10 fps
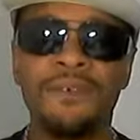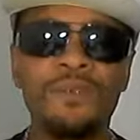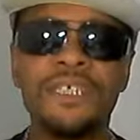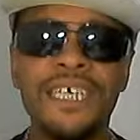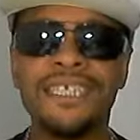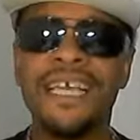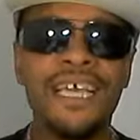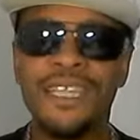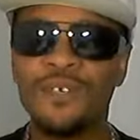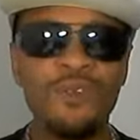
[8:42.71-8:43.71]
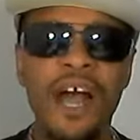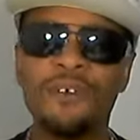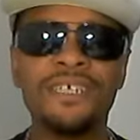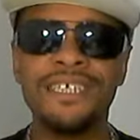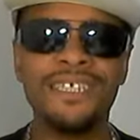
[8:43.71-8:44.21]
We just the
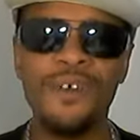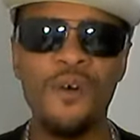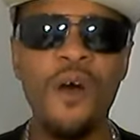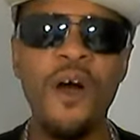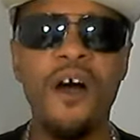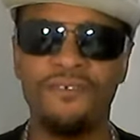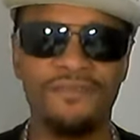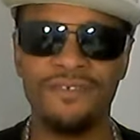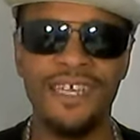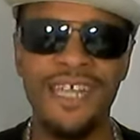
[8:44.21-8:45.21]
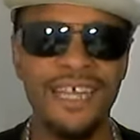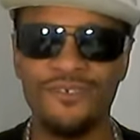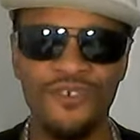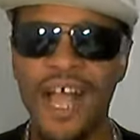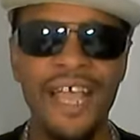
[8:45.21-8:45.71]
crowd didn't go off. They're not
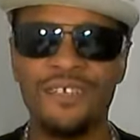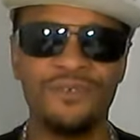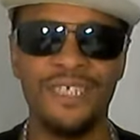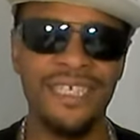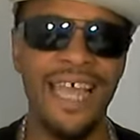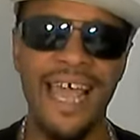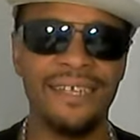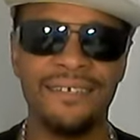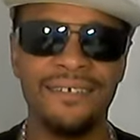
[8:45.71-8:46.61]
trying to see that.